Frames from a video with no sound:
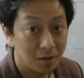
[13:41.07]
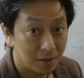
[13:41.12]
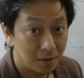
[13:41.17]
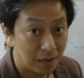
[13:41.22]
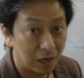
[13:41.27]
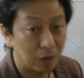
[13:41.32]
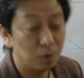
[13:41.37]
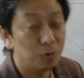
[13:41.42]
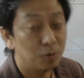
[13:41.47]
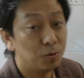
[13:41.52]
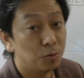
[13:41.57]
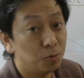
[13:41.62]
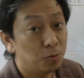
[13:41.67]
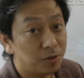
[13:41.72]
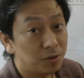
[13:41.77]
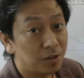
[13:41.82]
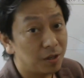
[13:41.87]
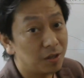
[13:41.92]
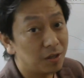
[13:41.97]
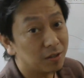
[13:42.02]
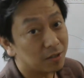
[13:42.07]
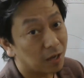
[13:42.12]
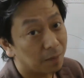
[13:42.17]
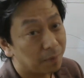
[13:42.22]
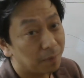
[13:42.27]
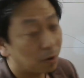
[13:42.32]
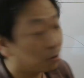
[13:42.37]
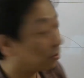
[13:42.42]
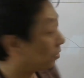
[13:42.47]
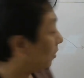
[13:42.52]
Now, two things
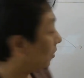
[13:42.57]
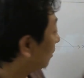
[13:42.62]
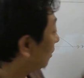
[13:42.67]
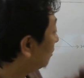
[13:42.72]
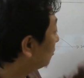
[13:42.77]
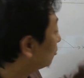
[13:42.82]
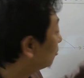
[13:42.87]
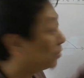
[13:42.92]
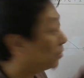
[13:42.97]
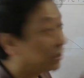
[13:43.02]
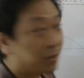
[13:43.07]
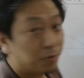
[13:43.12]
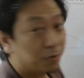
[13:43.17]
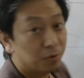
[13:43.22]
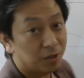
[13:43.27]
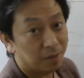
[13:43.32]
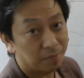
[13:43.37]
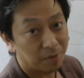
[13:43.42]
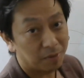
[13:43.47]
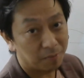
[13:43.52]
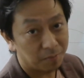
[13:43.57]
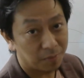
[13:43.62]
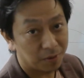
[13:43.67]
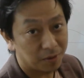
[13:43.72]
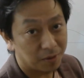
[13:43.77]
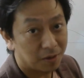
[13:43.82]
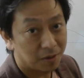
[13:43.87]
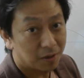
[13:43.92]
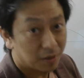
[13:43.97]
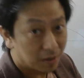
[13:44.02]
about range you need to remember.
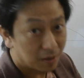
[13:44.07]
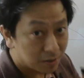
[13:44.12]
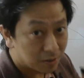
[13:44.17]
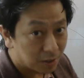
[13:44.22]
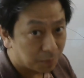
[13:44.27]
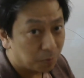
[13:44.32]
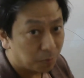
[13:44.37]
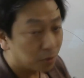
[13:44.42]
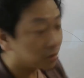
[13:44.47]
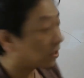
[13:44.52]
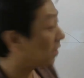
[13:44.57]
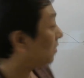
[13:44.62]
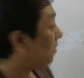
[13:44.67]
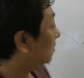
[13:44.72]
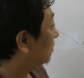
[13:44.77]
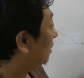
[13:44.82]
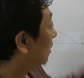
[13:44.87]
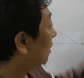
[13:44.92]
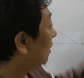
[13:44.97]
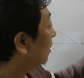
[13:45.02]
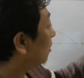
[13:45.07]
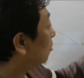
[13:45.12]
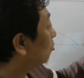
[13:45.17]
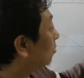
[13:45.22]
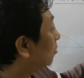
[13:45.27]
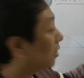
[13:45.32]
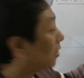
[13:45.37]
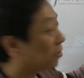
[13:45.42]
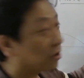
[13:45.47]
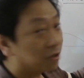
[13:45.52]
Suppose I say
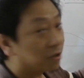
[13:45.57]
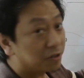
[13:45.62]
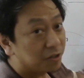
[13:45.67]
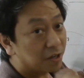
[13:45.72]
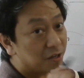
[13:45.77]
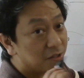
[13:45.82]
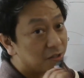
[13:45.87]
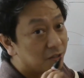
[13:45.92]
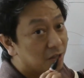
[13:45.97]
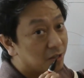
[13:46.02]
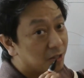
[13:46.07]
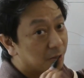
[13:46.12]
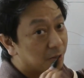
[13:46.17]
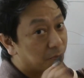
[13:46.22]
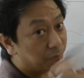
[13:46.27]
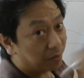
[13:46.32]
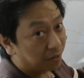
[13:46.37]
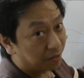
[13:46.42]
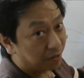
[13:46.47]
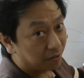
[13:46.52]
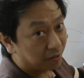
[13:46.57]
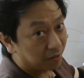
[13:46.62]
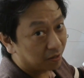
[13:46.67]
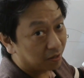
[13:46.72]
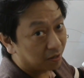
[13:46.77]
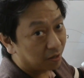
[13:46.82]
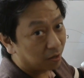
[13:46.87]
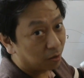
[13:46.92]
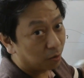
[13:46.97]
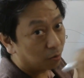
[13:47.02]
you cannot change the speed,
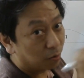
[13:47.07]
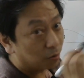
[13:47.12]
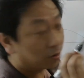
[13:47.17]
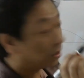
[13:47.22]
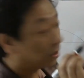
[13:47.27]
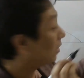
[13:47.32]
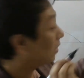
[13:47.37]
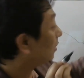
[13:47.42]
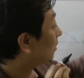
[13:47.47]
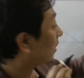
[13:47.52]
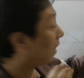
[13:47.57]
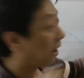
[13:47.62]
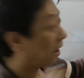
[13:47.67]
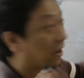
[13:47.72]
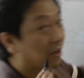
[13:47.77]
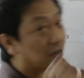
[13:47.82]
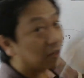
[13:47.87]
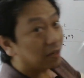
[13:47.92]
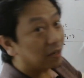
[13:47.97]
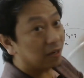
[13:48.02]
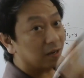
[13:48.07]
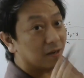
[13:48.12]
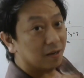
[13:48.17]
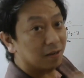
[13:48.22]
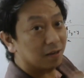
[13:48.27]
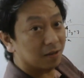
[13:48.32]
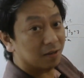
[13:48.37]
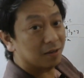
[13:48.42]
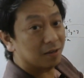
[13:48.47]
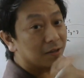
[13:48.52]
only the angle.
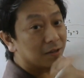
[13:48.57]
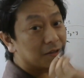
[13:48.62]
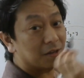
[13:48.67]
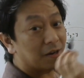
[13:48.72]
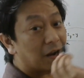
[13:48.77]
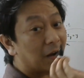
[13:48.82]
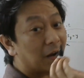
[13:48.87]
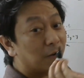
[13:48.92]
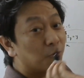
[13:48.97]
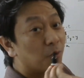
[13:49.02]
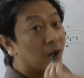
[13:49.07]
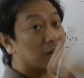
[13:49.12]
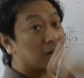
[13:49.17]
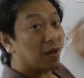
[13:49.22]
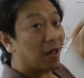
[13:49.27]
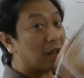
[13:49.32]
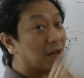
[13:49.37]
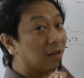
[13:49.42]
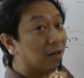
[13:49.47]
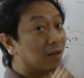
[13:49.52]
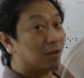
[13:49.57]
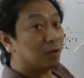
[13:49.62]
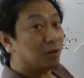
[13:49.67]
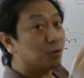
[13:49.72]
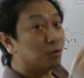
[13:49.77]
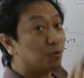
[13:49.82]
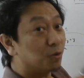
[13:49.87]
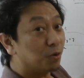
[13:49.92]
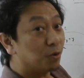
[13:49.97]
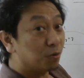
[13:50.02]
Then at what angle
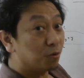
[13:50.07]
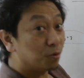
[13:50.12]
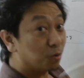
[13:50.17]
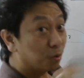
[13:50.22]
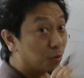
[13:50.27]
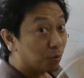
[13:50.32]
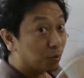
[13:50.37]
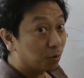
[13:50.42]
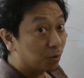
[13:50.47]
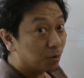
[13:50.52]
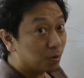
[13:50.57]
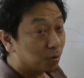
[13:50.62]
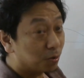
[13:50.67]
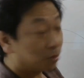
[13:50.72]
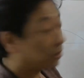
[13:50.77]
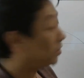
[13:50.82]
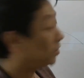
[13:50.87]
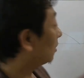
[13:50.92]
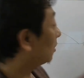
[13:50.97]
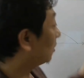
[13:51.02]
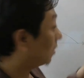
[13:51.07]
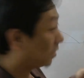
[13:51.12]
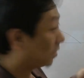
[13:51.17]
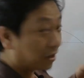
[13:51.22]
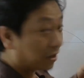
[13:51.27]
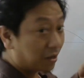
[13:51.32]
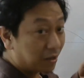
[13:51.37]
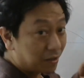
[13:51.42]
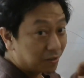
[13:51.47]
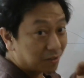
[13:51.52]
should you throw so that the
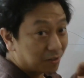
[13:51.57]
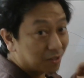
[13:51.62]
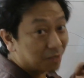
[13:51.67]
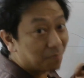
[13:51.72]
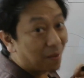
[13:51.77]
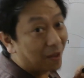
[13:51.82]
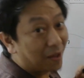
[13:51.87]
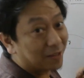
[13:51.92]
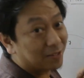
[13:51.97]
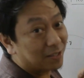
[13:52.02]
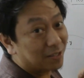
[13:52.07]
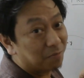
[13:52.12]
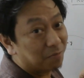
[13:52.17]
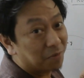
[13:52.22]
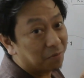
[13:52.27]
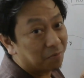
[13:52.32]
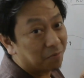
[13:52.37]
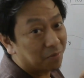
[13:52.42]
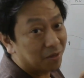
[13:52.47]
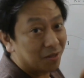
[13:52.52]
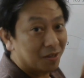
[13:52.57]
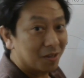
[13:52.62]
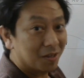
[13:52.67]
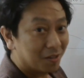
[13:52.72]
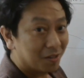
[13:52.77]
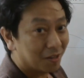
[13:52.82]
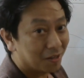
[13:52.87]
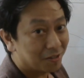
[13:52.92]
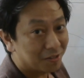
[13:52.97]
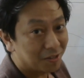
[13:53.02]
range is maximum?
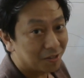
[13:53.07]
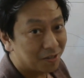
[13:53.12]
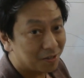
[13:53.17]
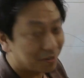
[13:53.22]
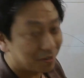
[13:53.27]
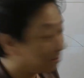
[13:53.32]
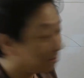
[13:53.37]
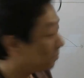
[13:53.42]
The answer is